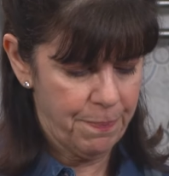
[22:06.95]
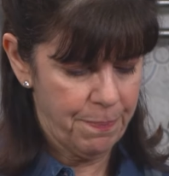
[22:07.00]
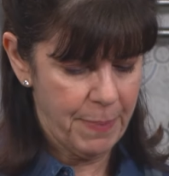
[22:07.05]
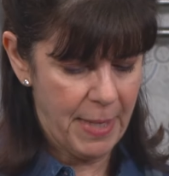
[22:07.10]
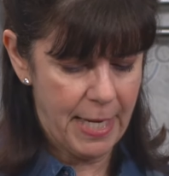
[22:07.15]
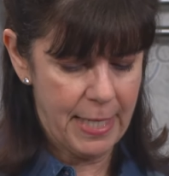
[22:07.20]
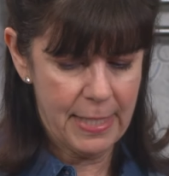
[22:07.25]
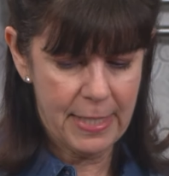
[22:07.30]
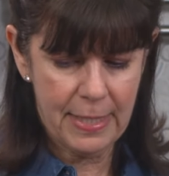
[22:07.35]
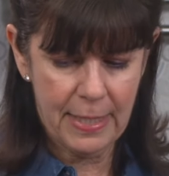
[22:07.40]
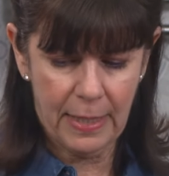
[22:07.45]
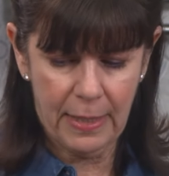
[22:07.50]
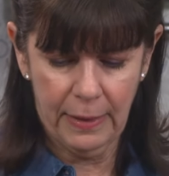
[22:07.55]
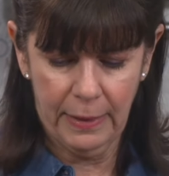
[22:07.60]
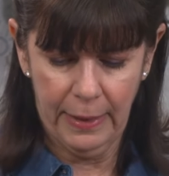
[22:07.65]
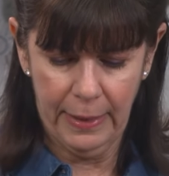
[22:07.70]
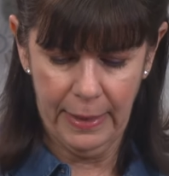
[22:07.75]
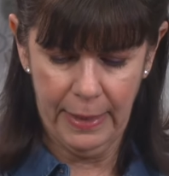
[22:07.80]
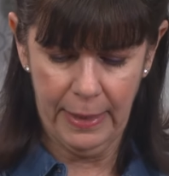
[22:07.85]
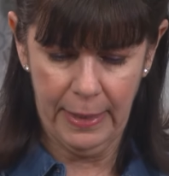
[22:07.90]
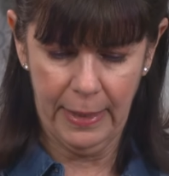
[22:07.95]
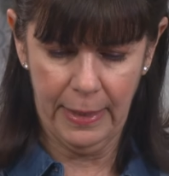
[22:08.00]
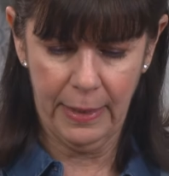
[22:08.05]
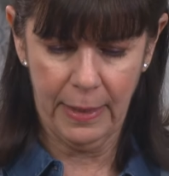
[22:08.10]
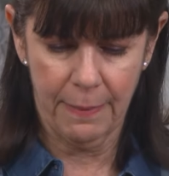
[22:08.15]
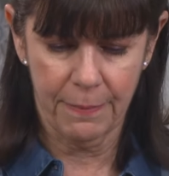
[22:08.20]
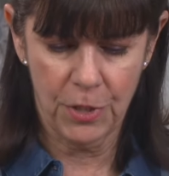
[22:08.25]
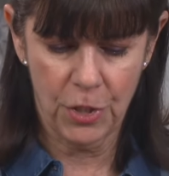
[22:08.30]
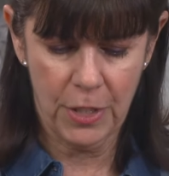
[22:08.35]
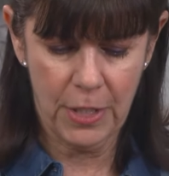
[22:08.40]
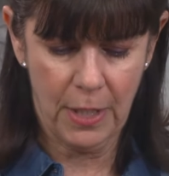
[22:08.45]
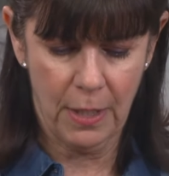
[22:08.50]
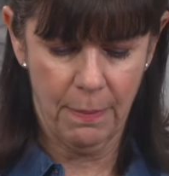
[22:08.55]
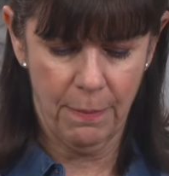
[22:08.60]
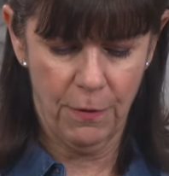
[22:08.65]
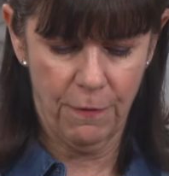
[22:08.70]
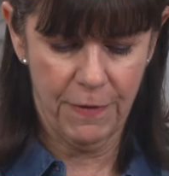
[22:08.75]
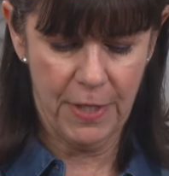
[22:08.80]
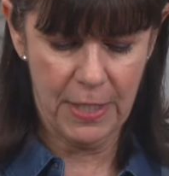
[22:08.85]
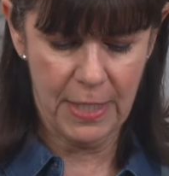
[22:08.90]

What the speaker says: basically, I'm just gonna move